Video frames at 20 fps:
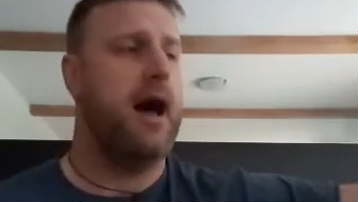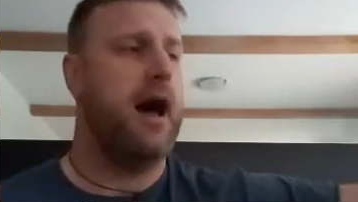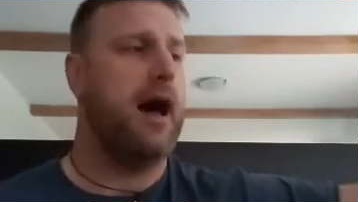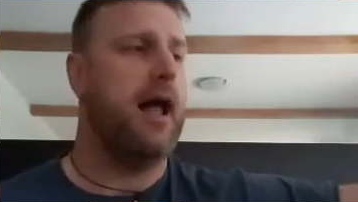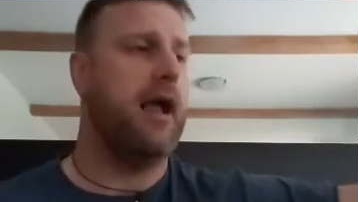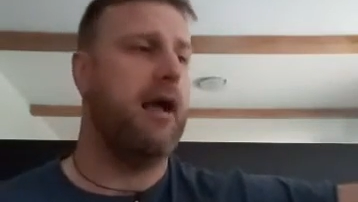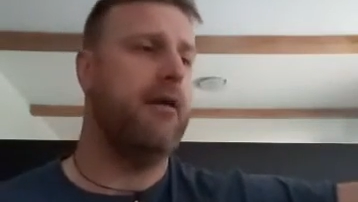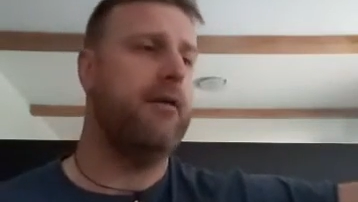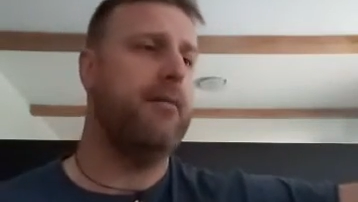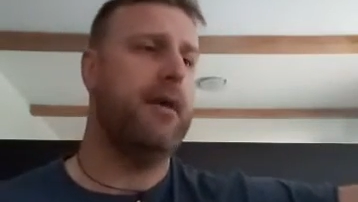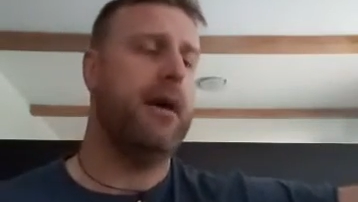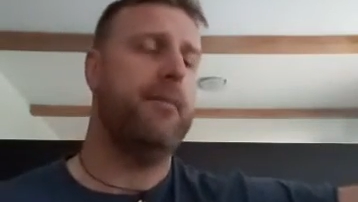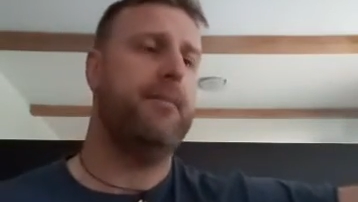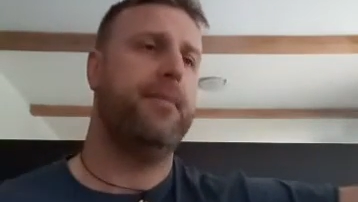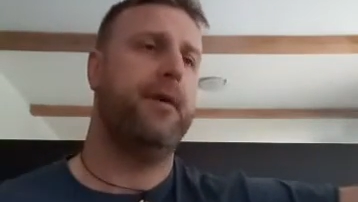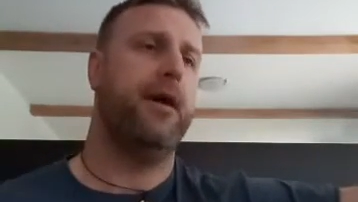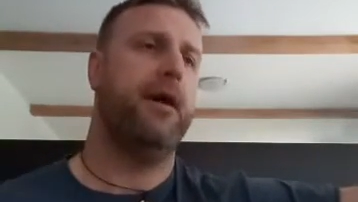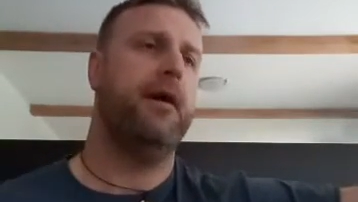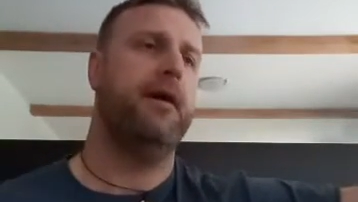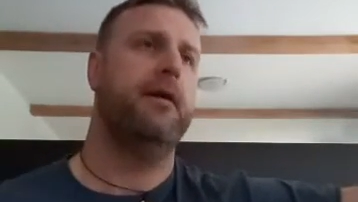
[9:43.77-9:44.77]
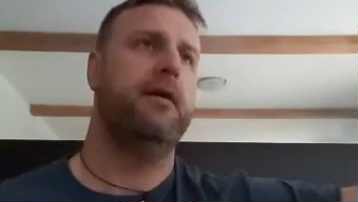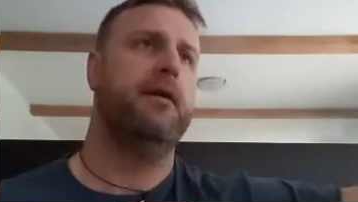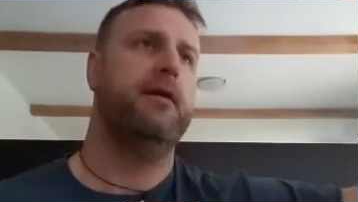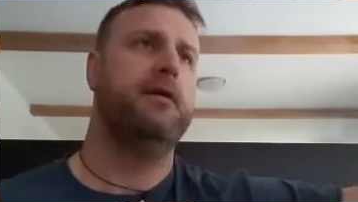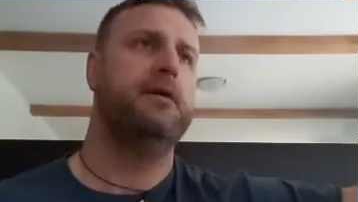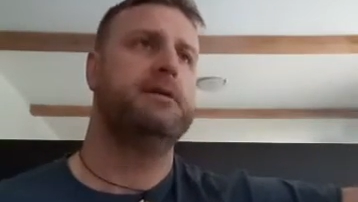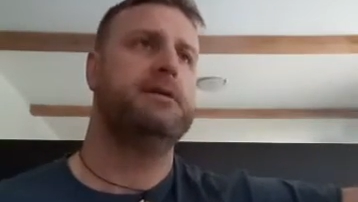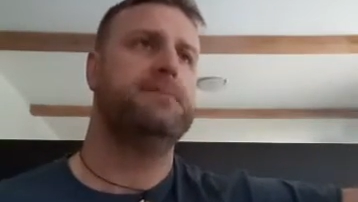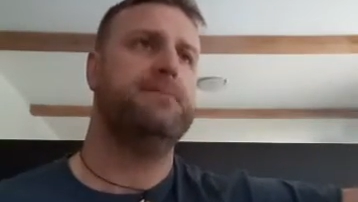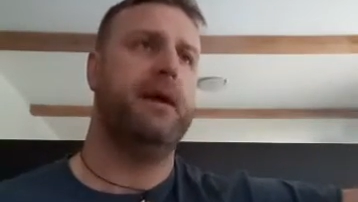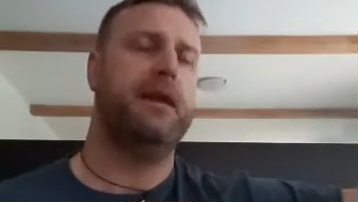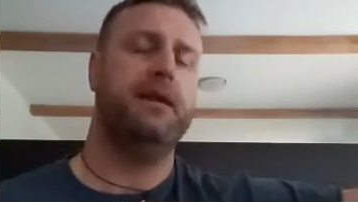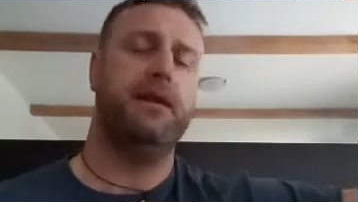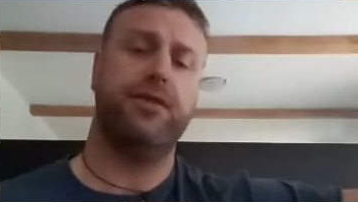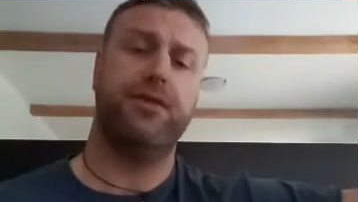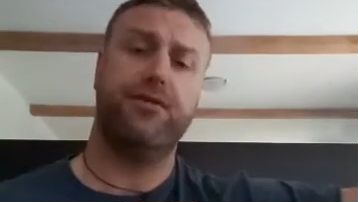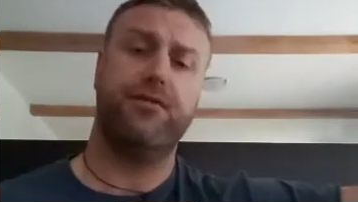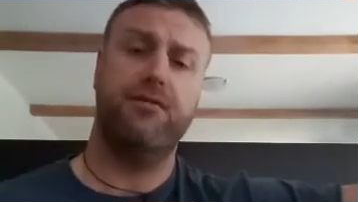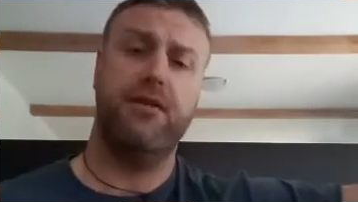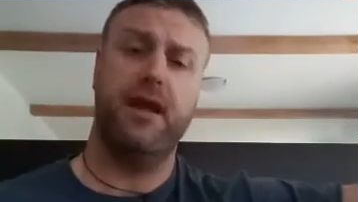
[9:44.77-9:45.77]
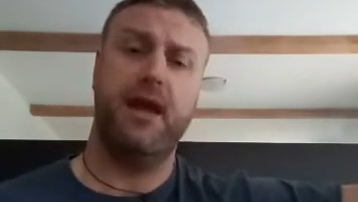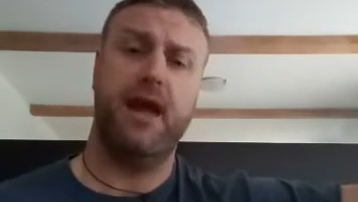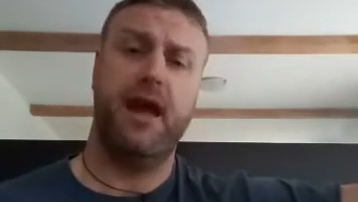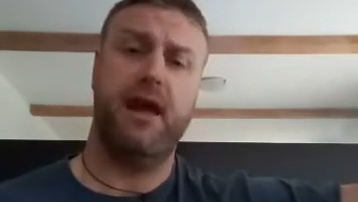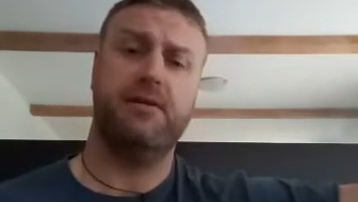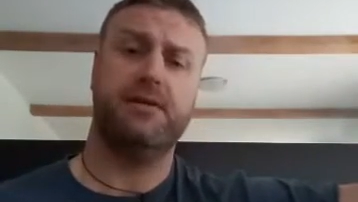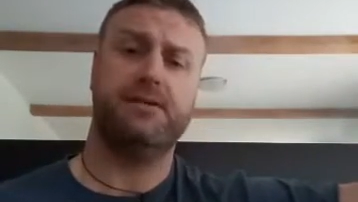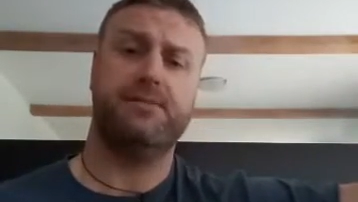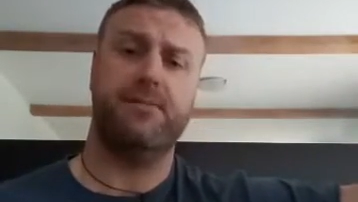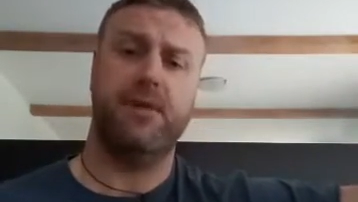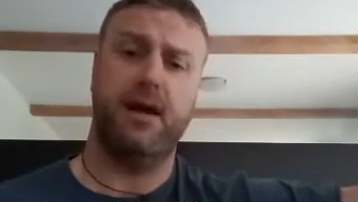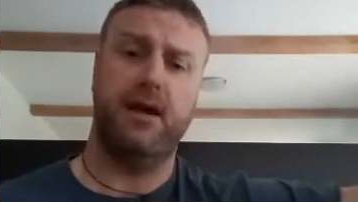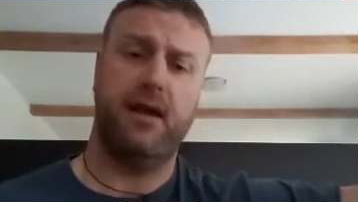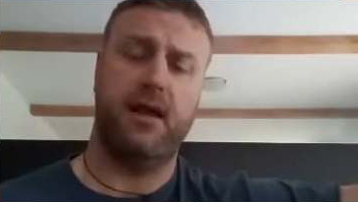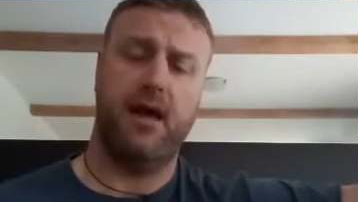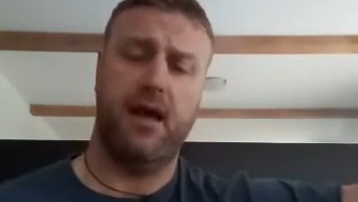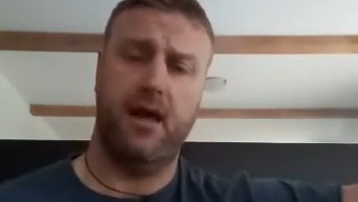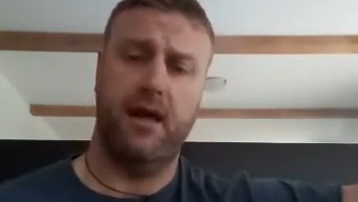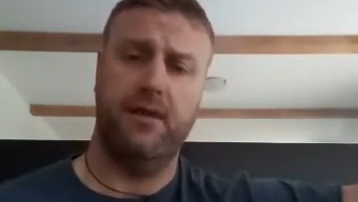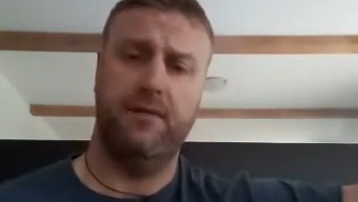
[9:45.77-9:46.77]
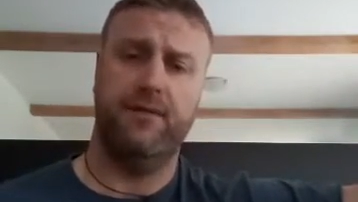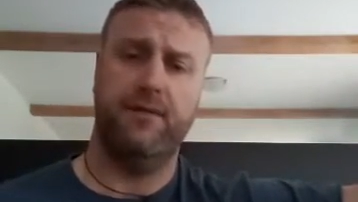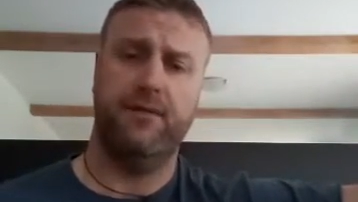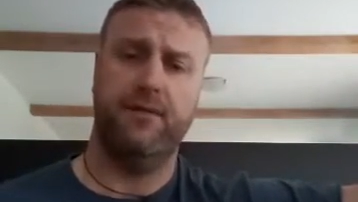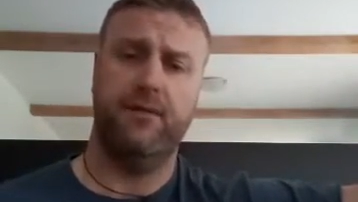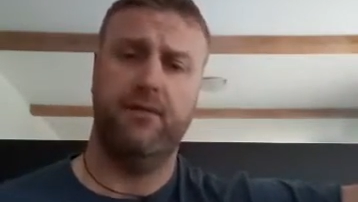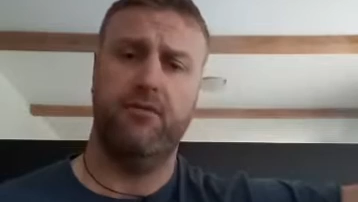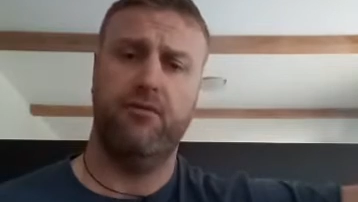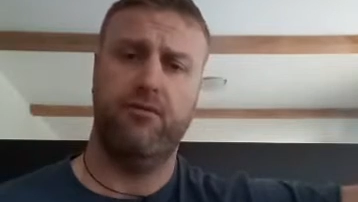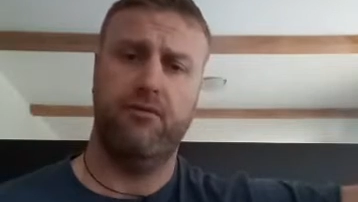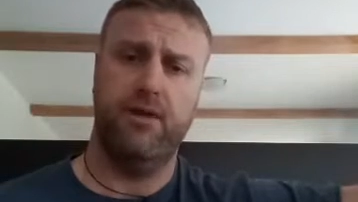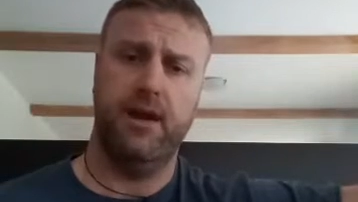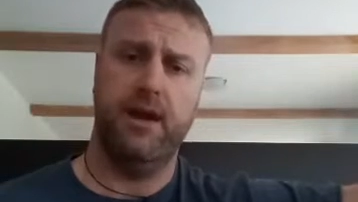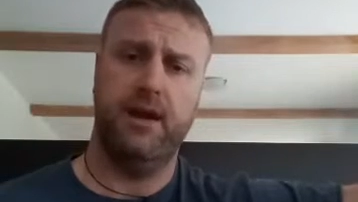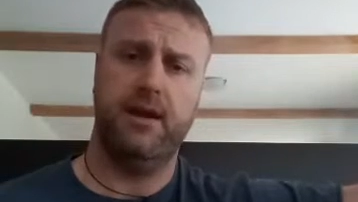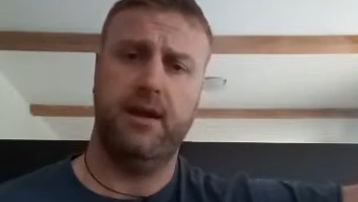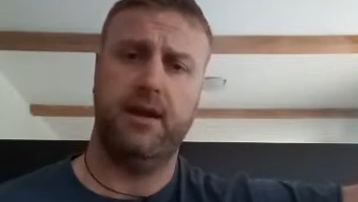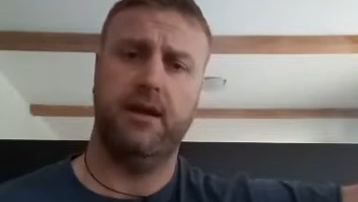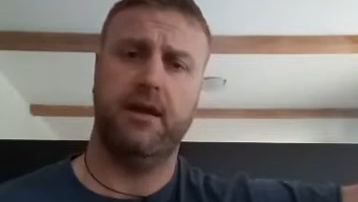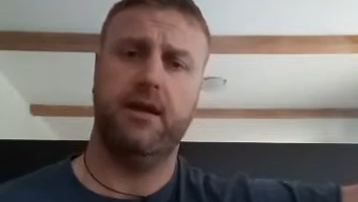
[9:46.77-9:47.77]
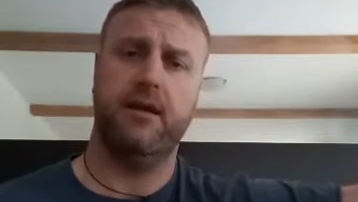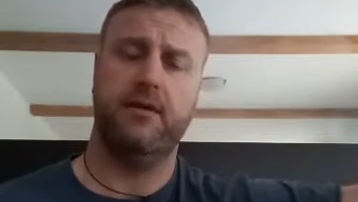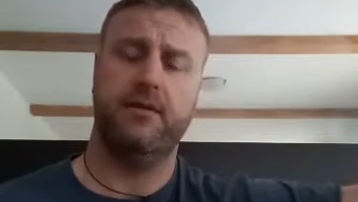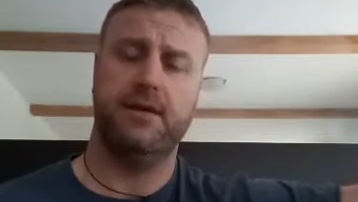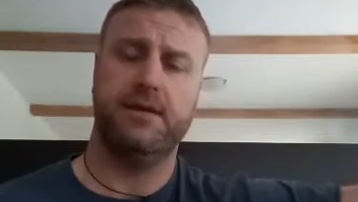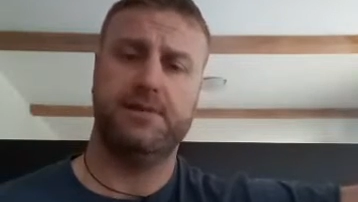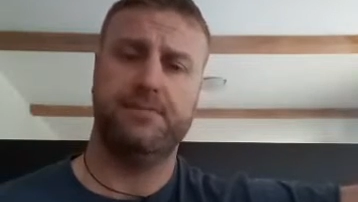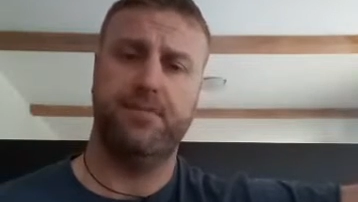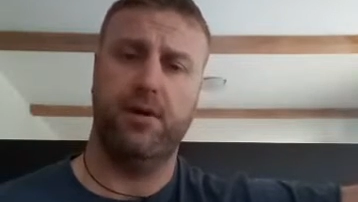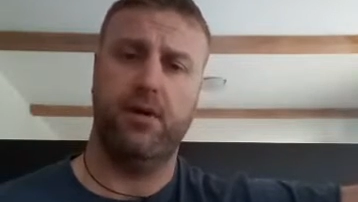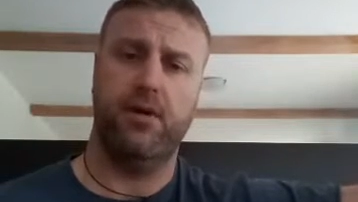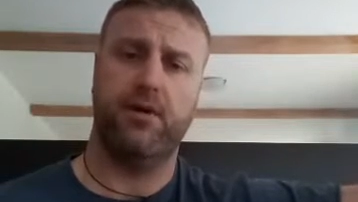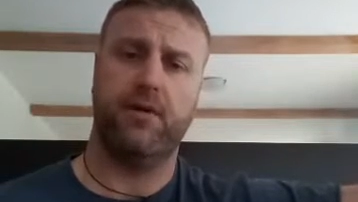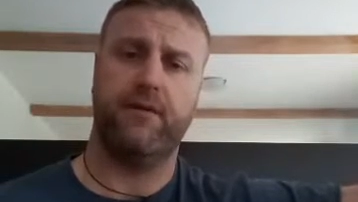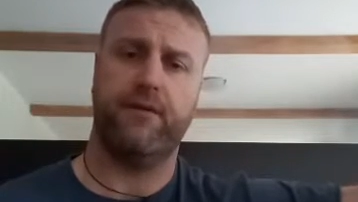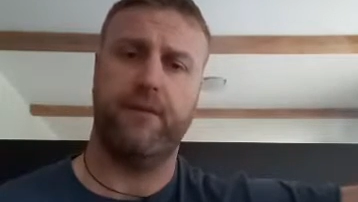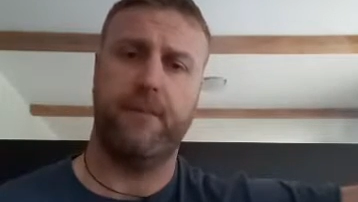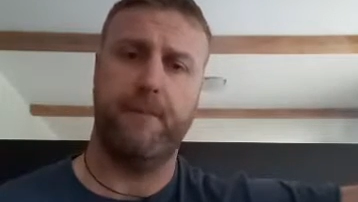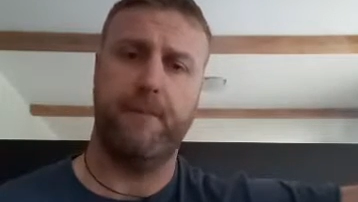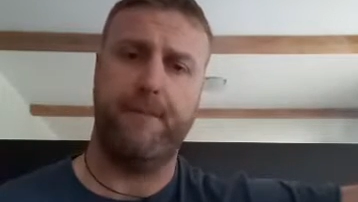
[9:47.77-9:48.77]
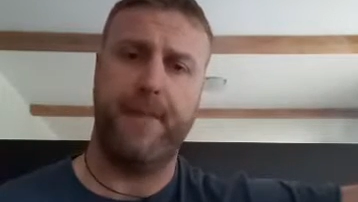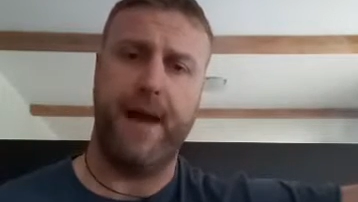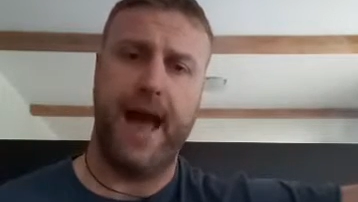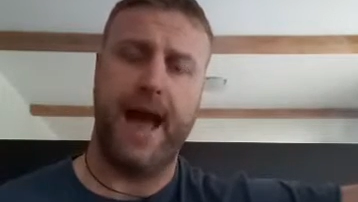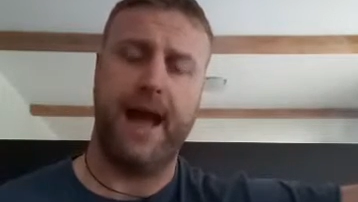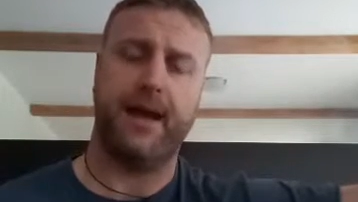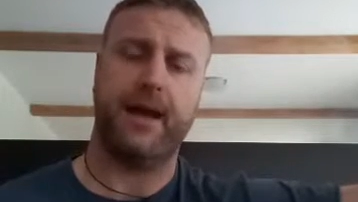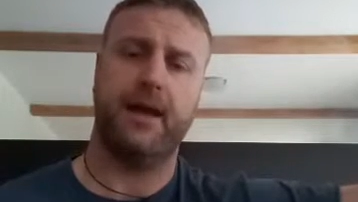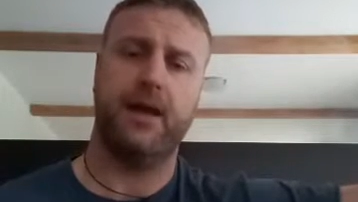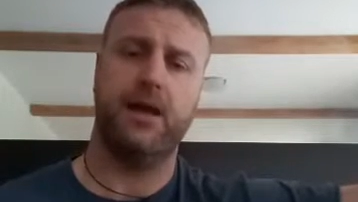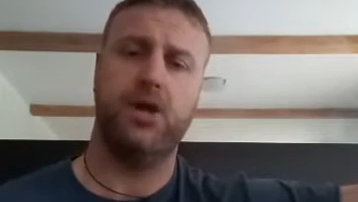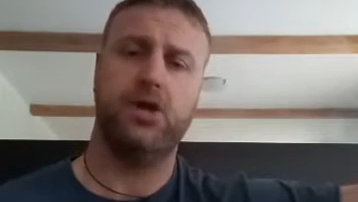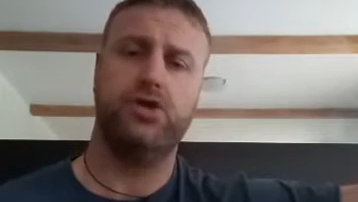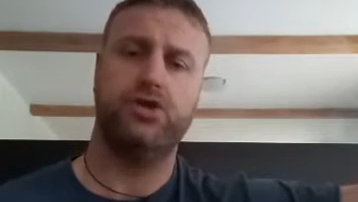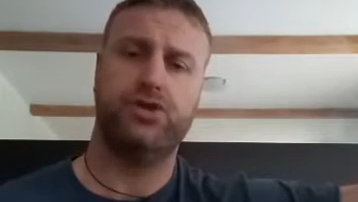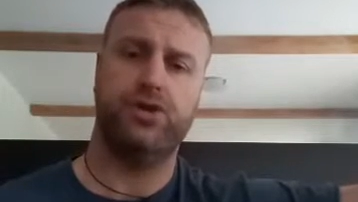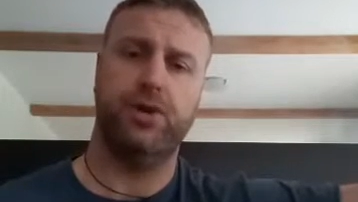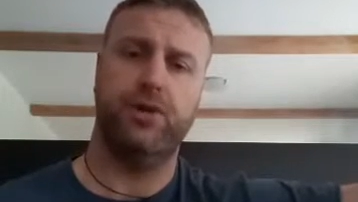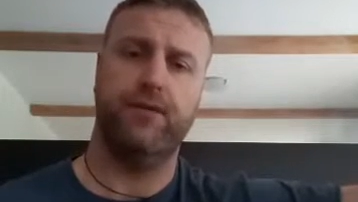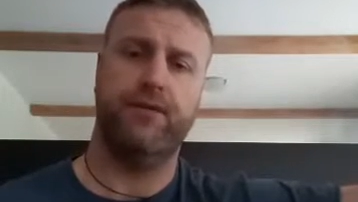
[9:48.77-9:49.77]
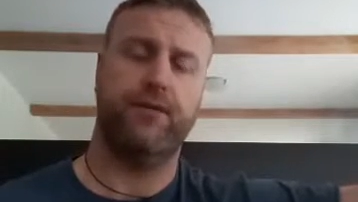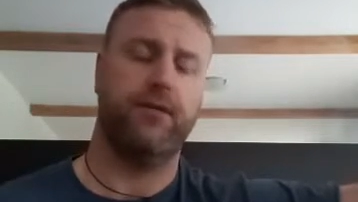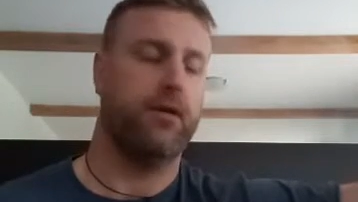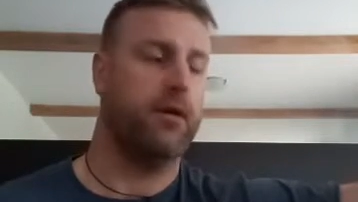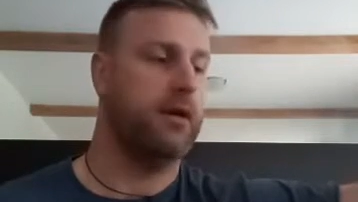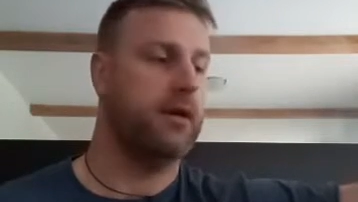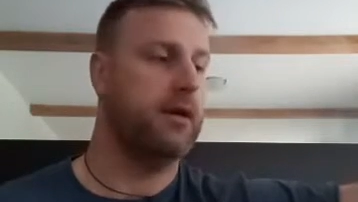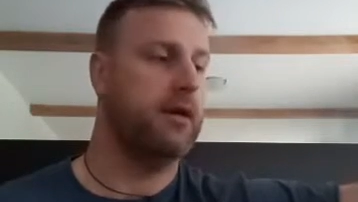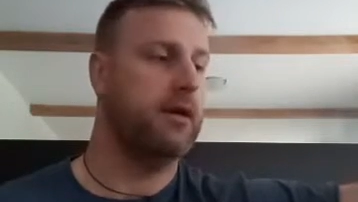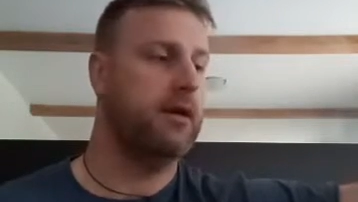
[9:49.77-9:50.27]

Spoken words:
I remember spending 3 hours of my life reading this book from back to front.